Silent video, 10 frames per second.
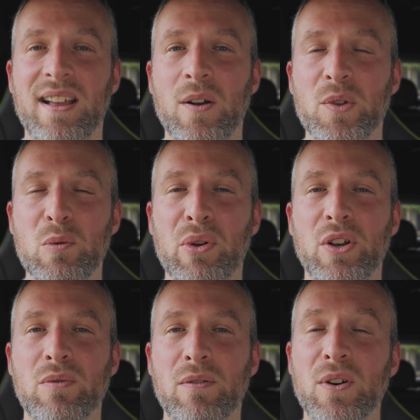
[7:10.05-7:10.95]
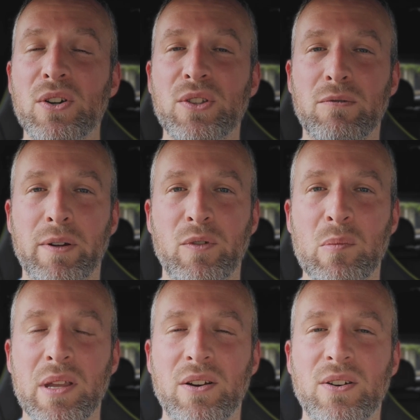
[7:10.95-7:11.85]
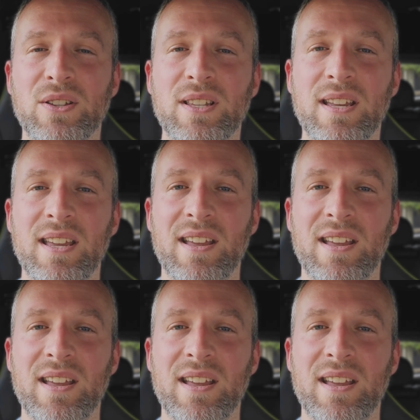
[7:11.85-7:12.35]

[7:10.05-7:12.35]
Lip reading: when you put it in reverse, the rearview mirrors